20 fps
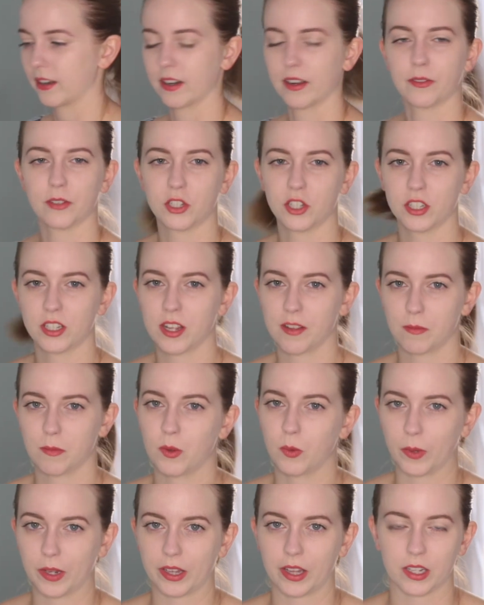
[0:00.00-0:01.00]
It was just giving
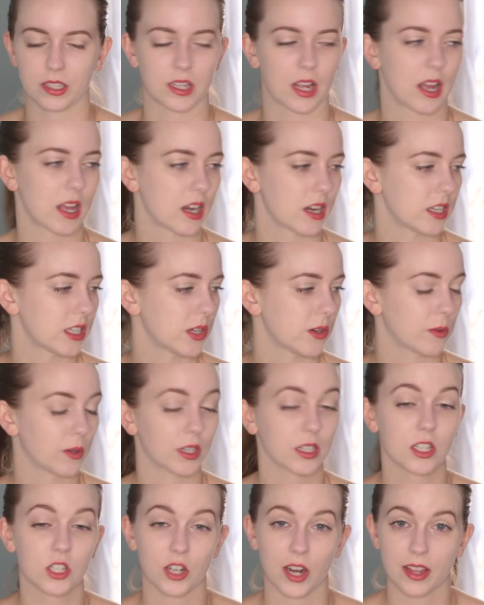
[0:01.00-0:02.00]
me real anxiety. So we're
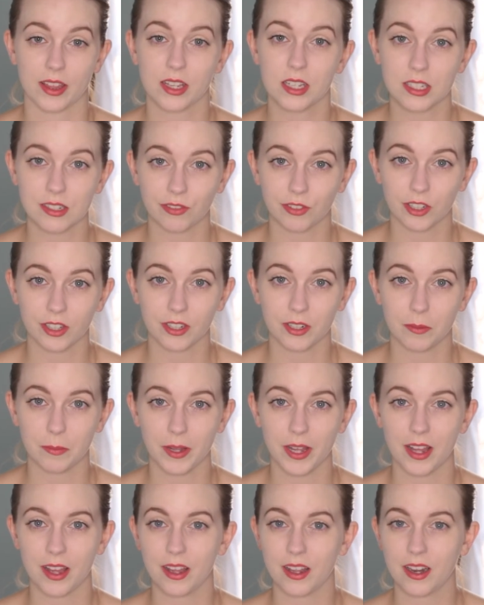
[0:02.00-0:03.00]
gonna try this for a little
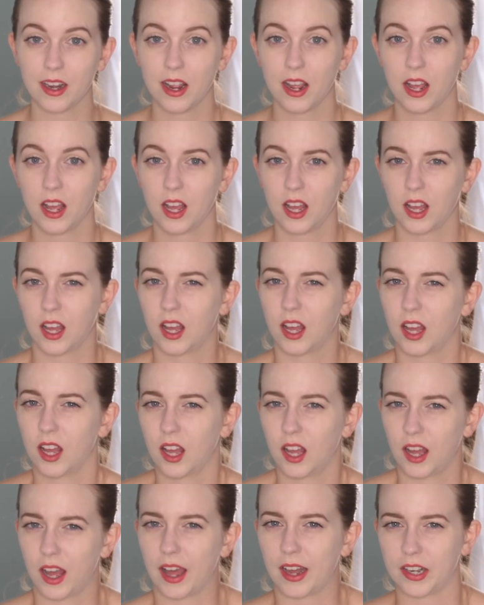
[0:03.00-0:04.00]
bit.
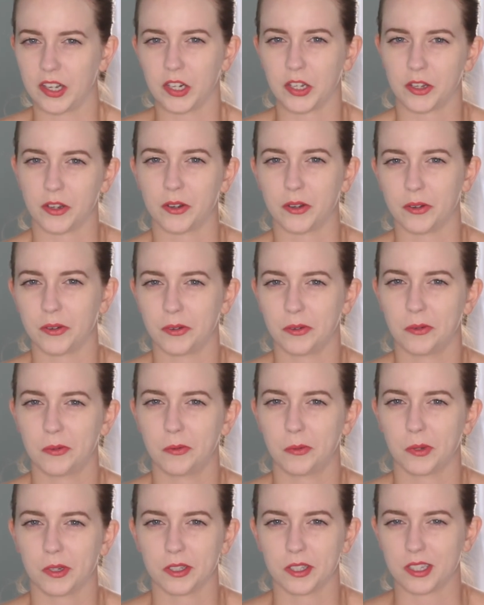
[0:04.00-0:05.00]
I don't
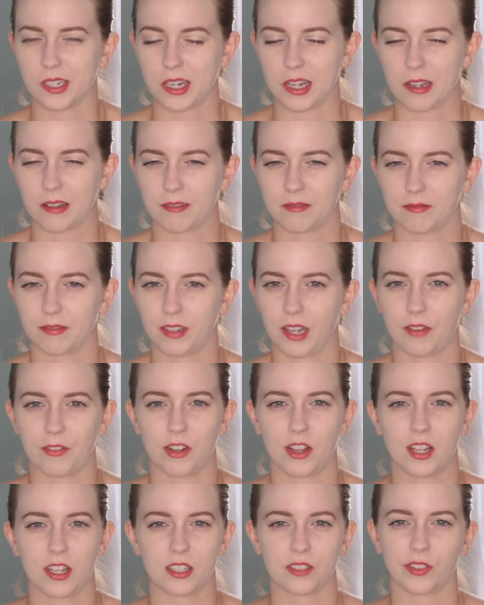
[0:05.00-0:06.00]
know, we'll see.
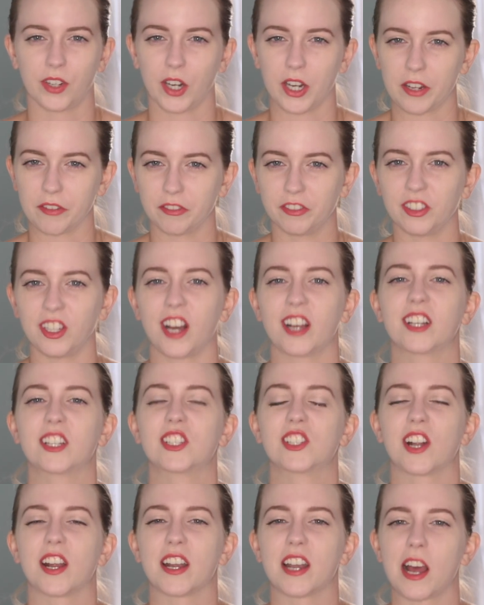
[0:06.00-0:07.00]
Everything is very in
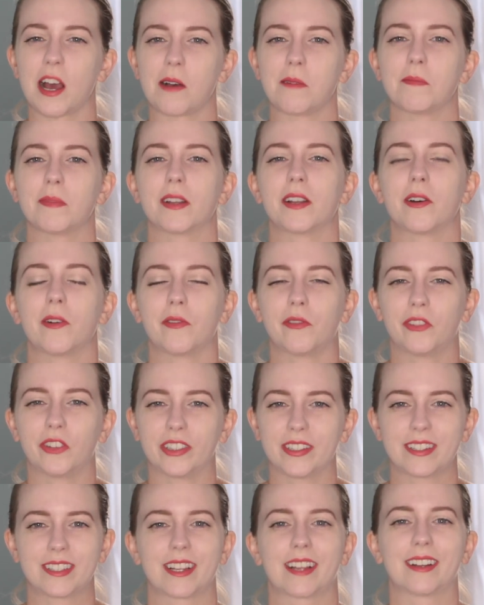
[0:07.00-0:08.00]
flux right now, but
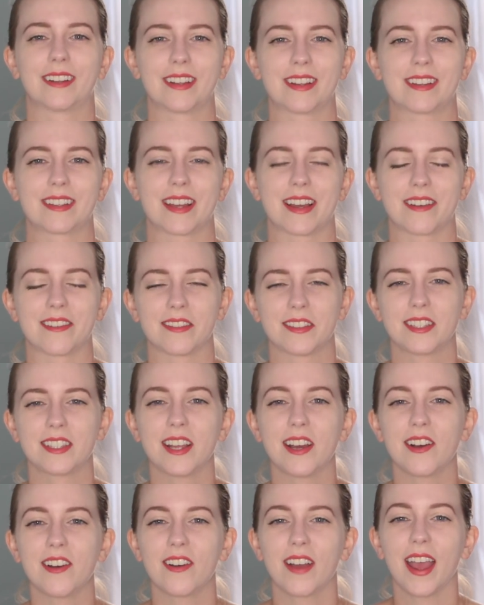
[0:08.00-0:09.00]
hopefully settling down.
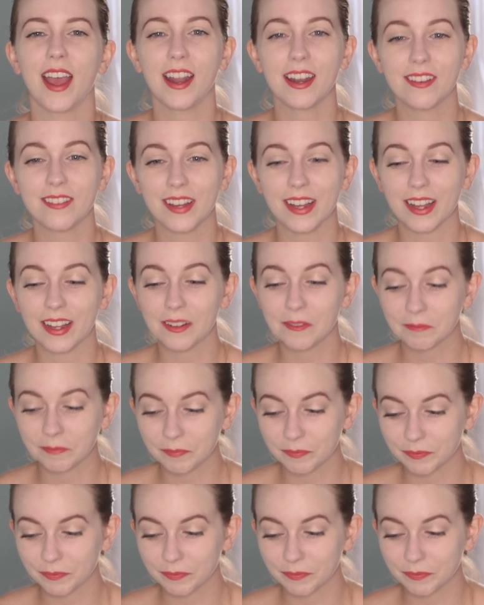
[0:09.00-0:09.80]
So anyway,